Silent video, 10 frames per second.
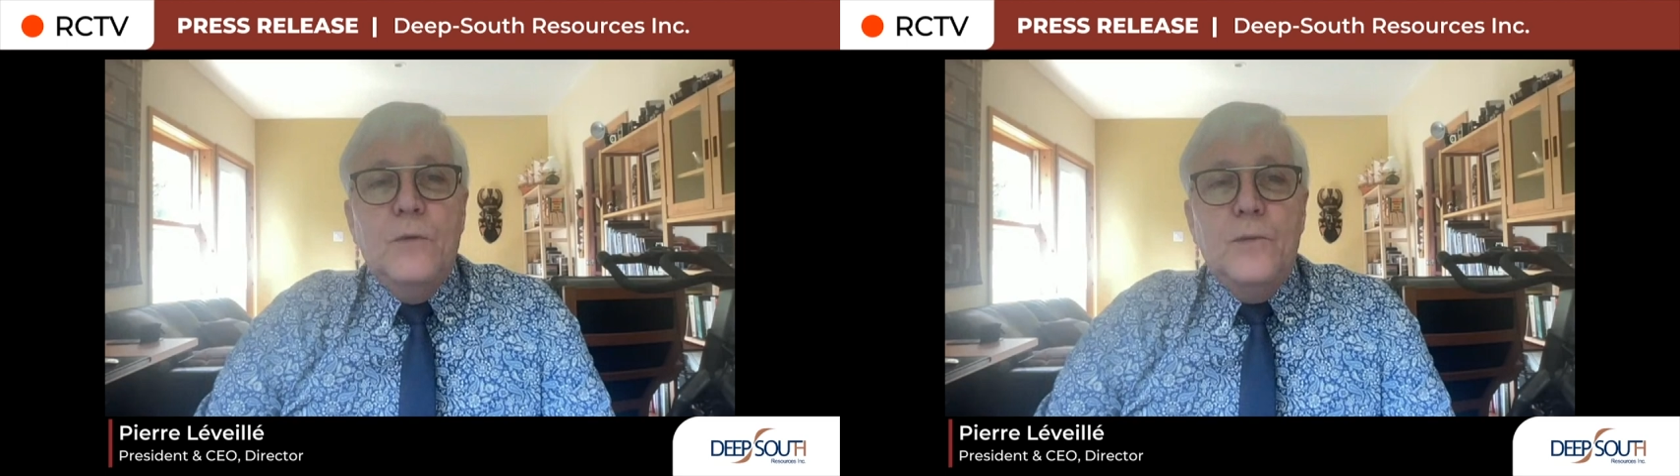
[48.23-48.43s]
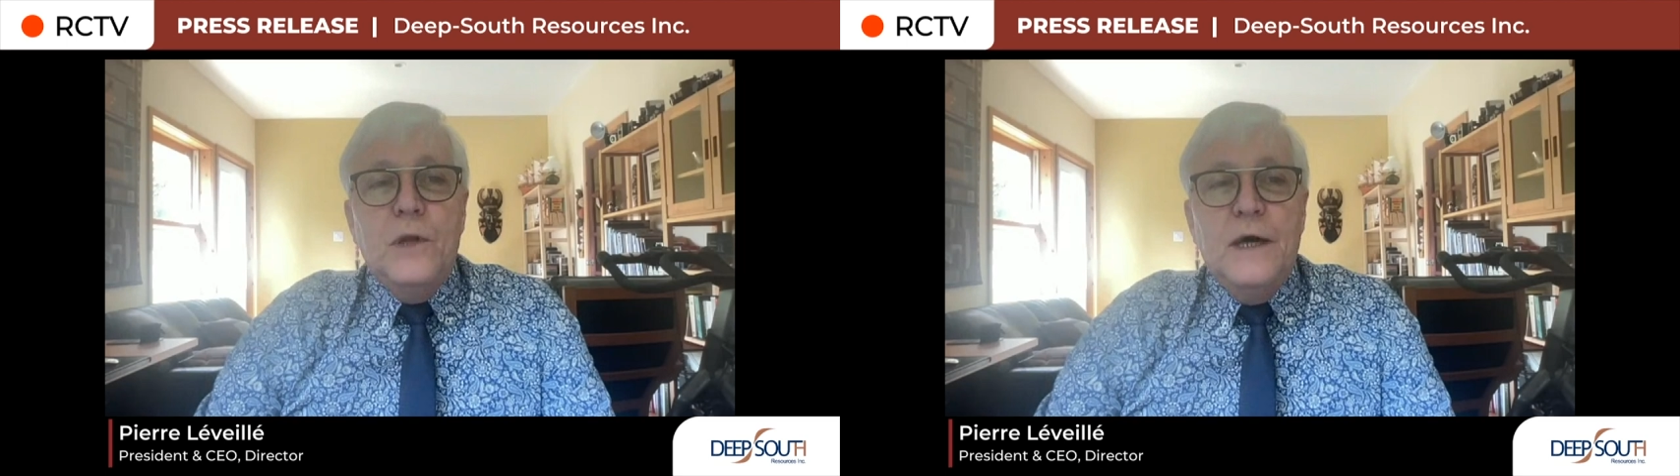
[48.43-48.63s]

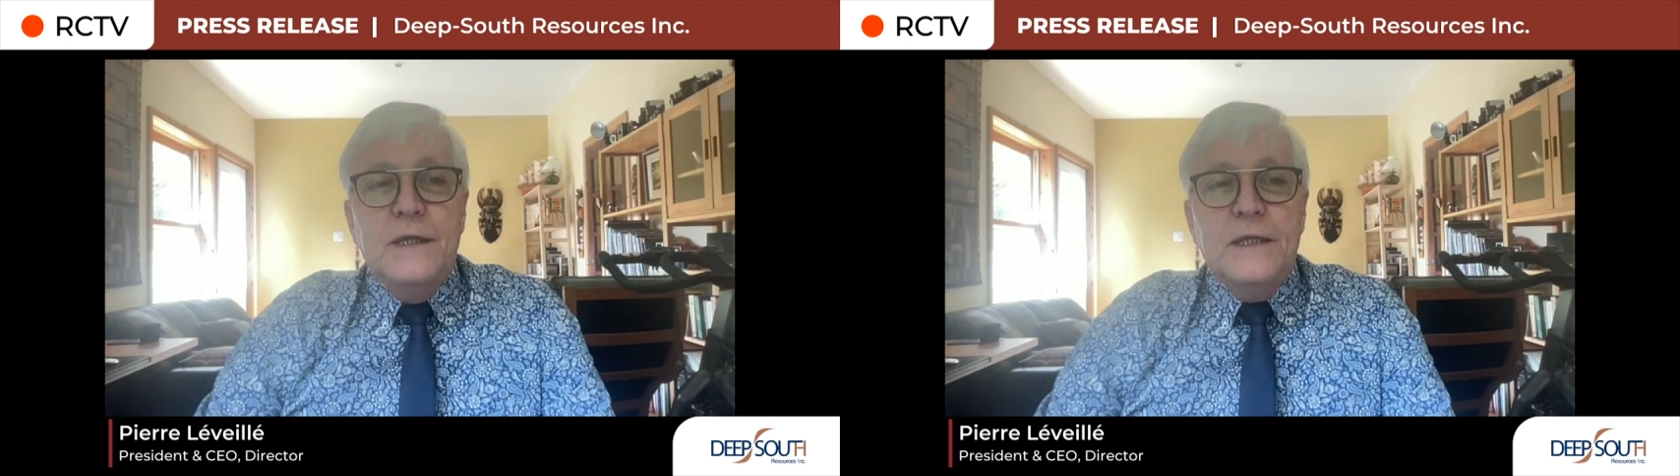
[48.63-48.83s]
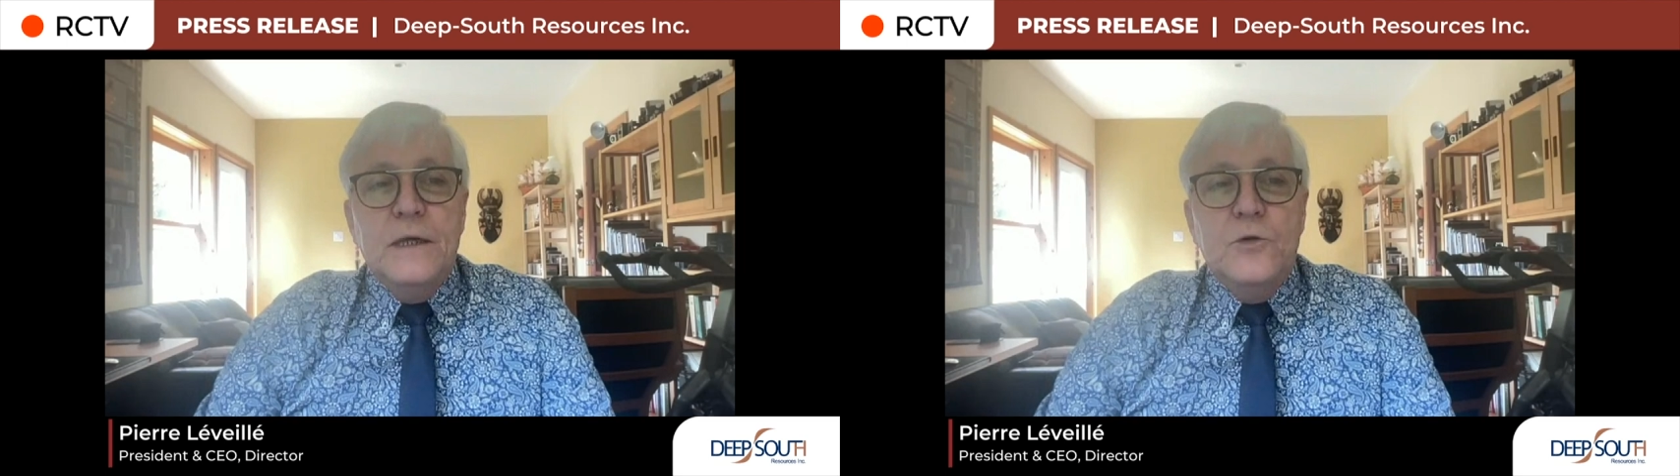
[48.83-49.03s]

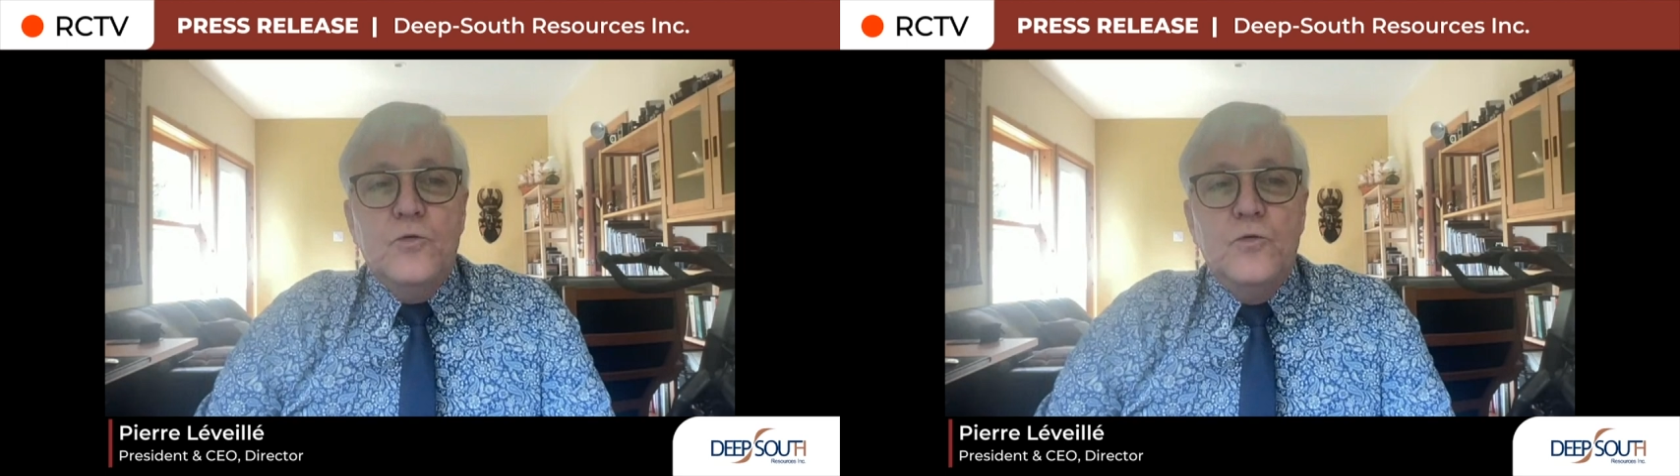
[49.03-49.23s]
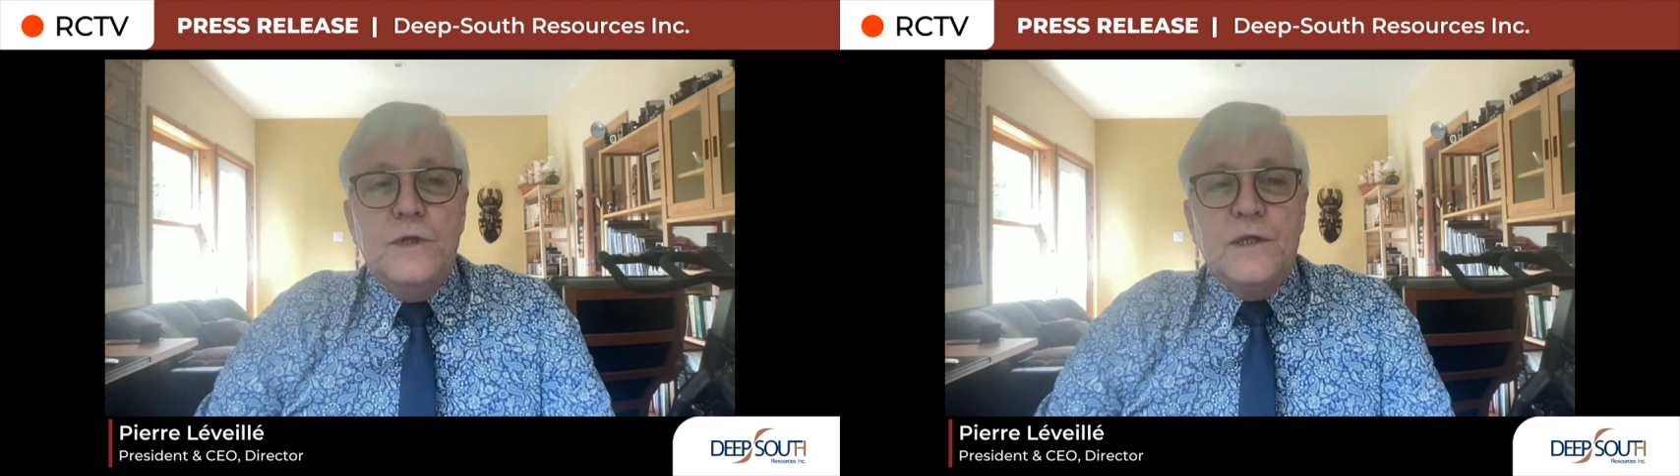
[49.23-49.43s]
mobilizing
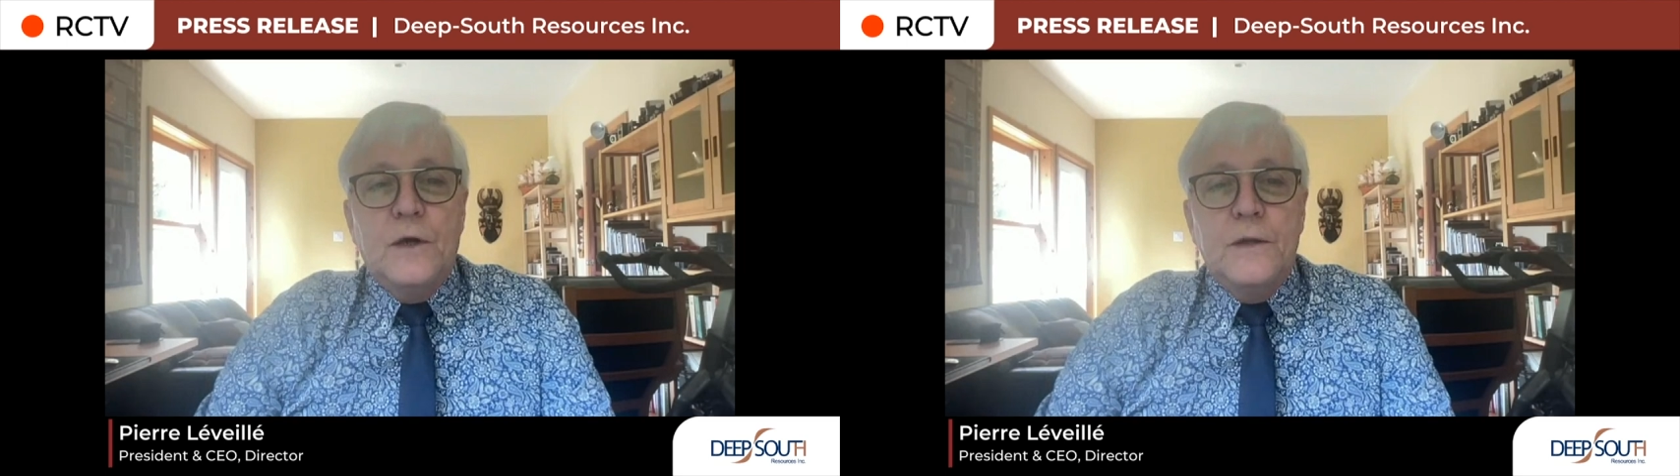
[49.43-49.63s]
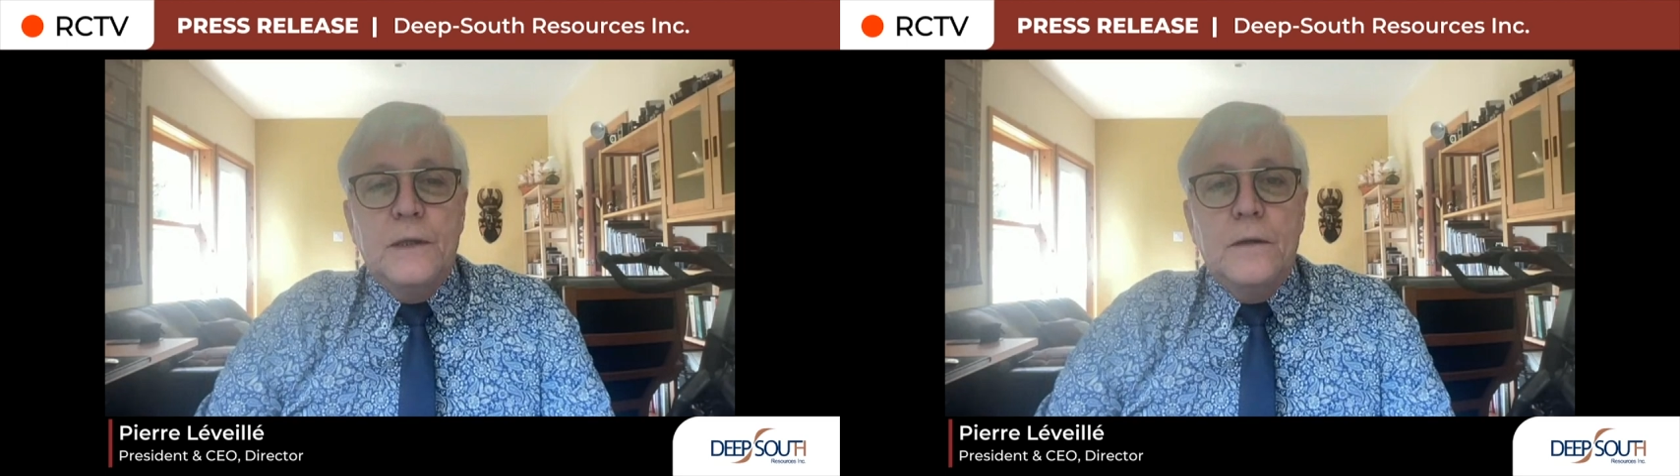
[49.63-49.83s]
to
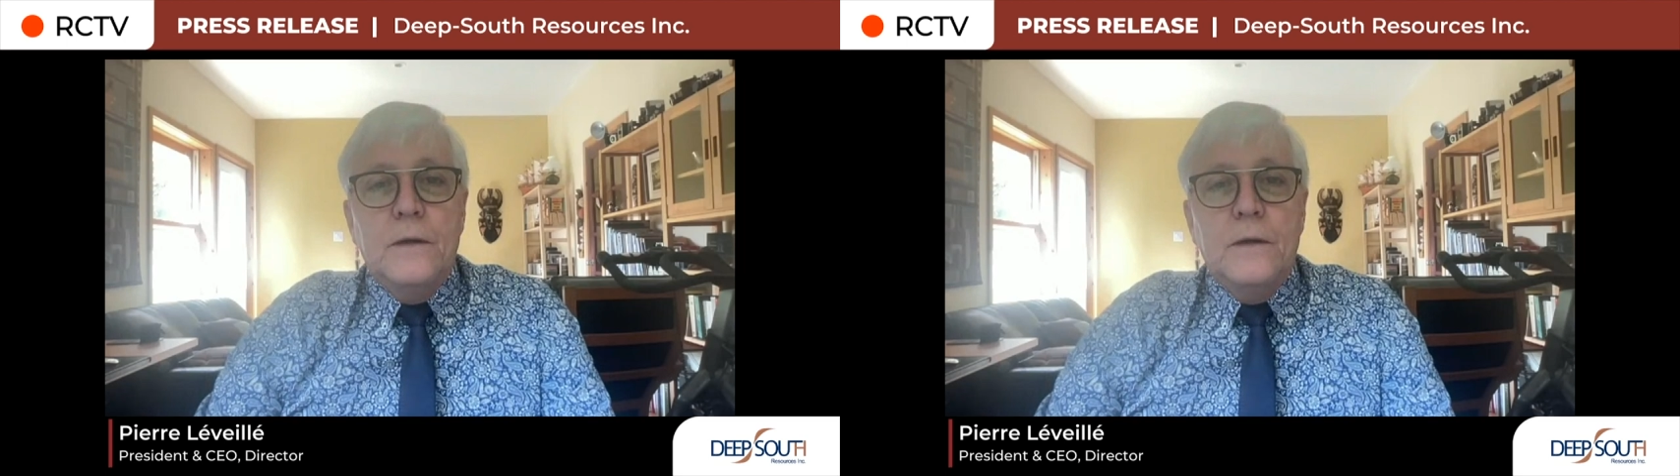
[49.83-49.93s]
start